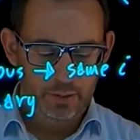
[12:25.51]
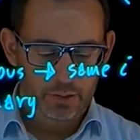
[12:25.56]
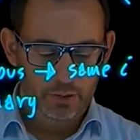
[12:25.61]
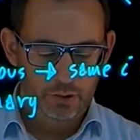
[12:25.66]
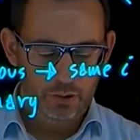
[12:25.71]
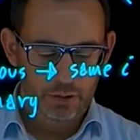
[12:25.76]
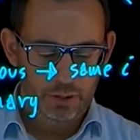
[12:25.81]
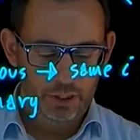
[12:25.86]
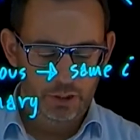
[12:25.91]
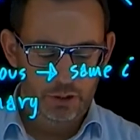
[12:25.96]

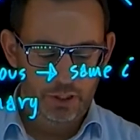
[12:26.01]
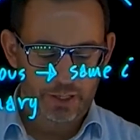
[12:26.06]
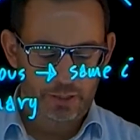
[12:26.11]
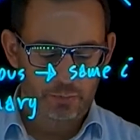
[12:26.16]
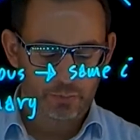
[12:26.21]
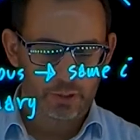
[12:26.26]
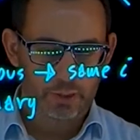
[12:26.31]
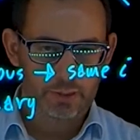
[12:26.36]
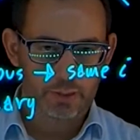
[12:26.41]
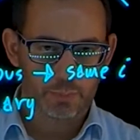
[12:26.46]
So in each
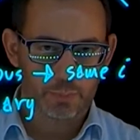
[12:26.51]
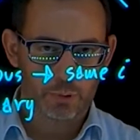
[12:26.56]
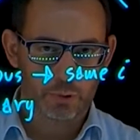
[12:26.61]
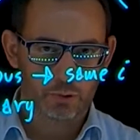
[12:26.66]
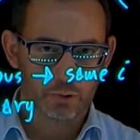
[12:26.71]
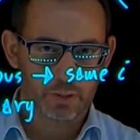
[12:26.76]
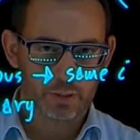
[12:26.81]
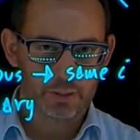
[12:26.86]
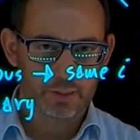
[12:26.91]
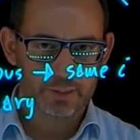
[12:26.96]
atom there is a
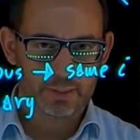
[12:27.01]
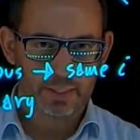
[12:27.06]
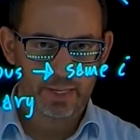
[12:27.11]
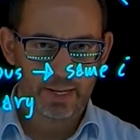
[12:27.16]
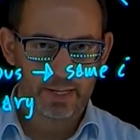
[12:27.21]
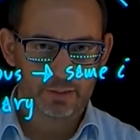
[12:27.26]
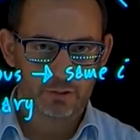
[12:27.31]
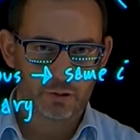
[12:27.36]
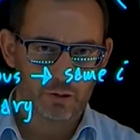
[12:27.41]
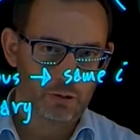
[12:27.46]
proton and there is an
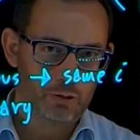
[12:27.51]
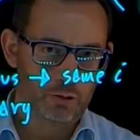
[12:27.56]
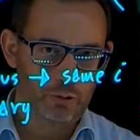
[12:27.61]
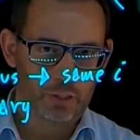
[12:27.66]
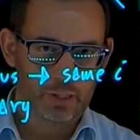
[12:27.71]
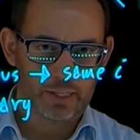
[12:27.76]
electron or